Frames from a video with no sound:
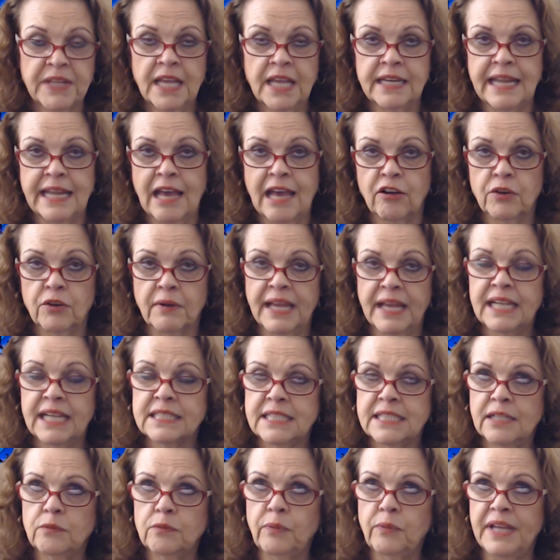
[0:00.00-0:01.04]
Now,
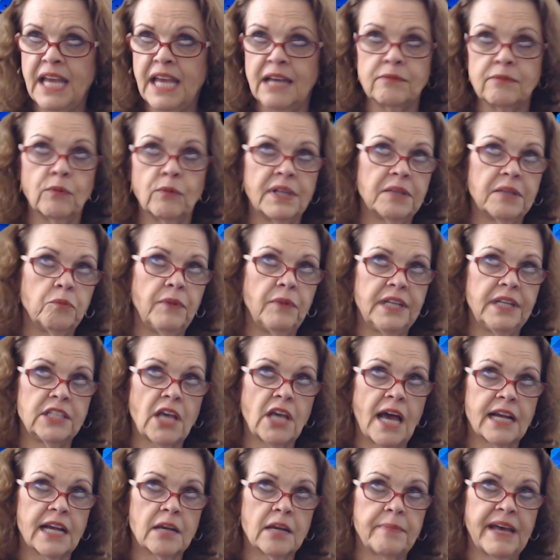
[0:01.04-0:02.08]
granted, we when we
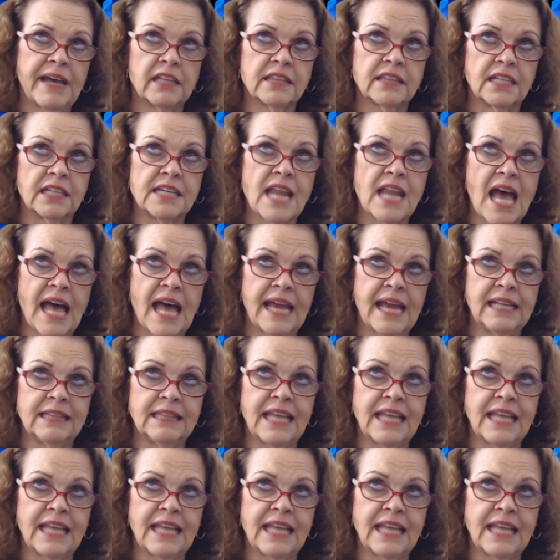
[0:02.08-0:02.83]
talk about the nine,